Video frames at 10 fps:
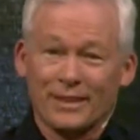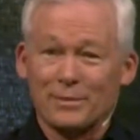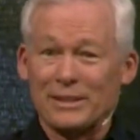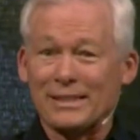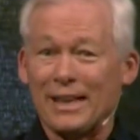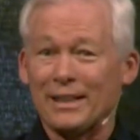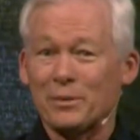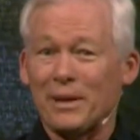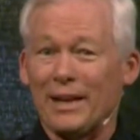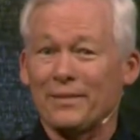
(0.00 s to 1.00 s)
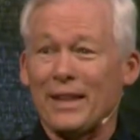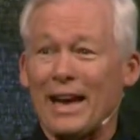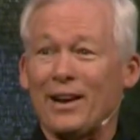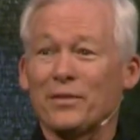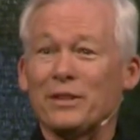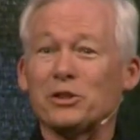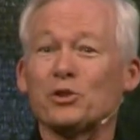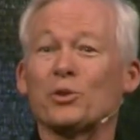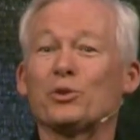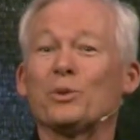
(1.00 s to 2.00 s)
I'm excited about how this is
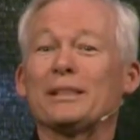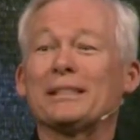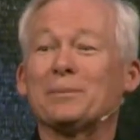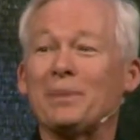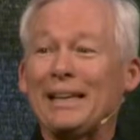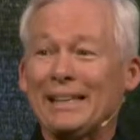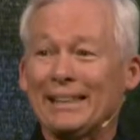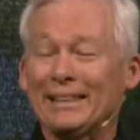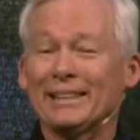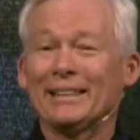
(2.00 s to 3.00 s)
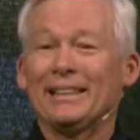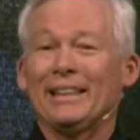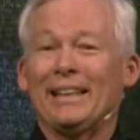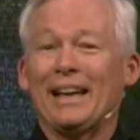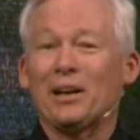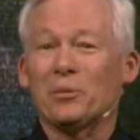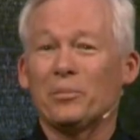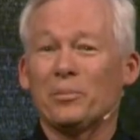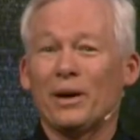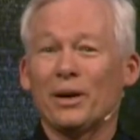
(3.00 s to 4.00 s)
going to expand and how
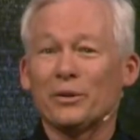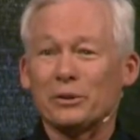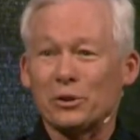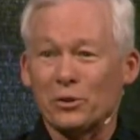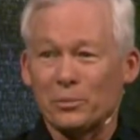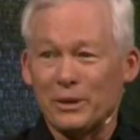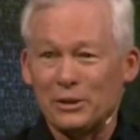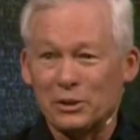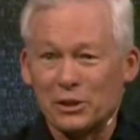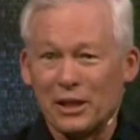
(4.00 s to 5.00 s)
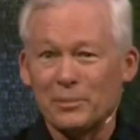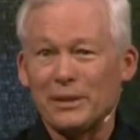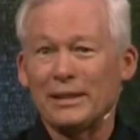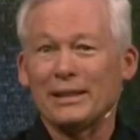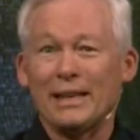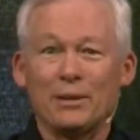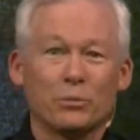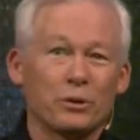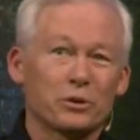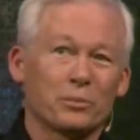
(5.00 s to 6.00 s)
others are going to be just come in, and
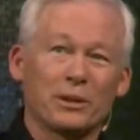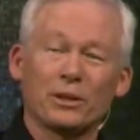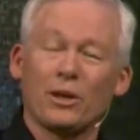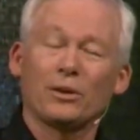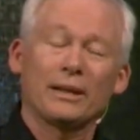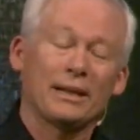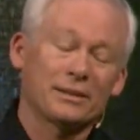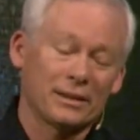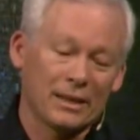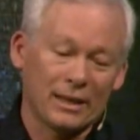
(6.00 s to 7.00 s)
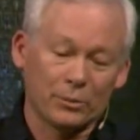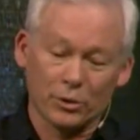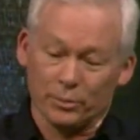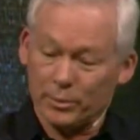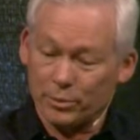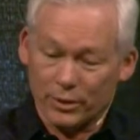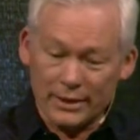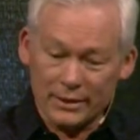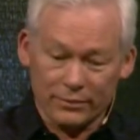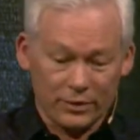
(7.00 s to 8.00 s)
we're just going to be calling out to God. We're going to be
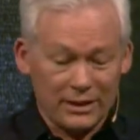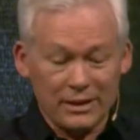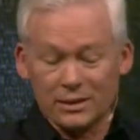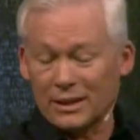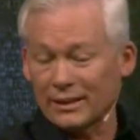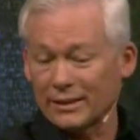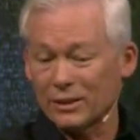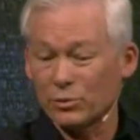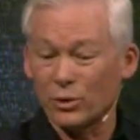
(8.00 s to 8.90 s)
praying for needs like this.